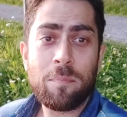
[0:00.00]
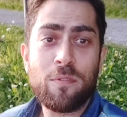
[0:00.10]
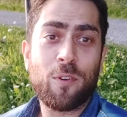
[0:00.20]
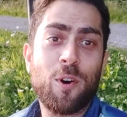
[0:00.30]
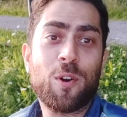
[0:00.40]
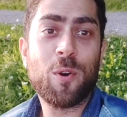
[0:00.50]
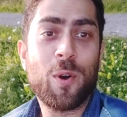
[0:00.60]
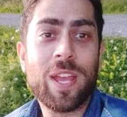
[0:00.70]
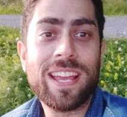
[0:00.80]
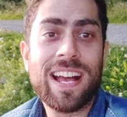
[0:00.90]
before
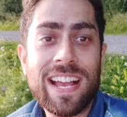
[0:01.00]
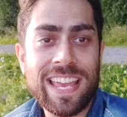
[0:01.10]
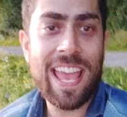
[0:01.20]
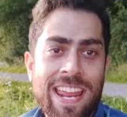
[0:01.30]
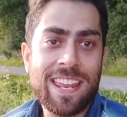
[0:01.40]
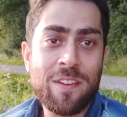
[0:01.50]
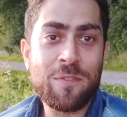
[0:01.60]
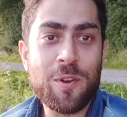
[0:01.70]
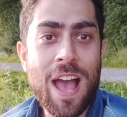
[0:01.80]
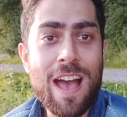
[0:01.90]
going again,
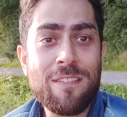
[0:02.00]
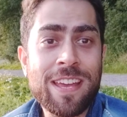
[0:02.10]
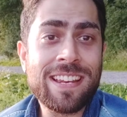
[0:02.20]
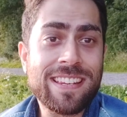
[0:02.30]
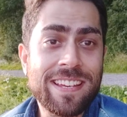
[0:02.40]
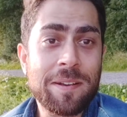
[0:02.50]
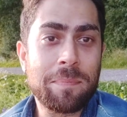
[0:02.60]
if you haven't,